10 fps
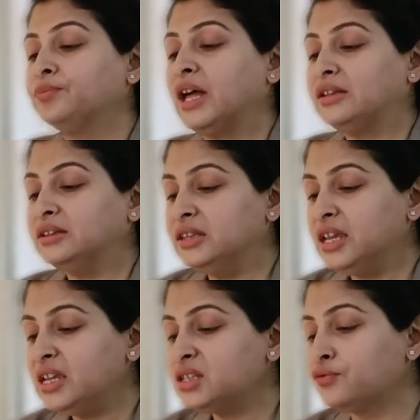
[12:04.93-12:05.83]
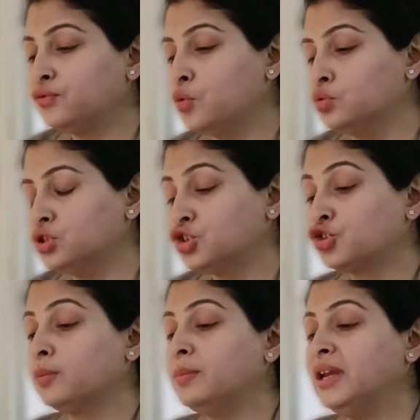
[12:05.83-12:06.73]
that these foods
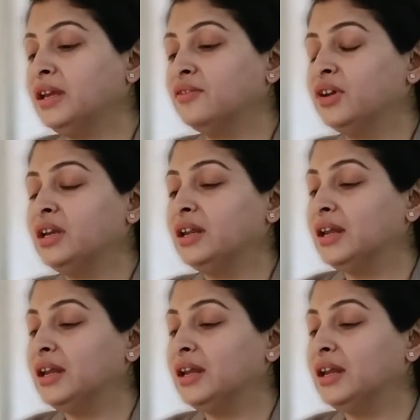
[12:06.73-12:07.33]
should be given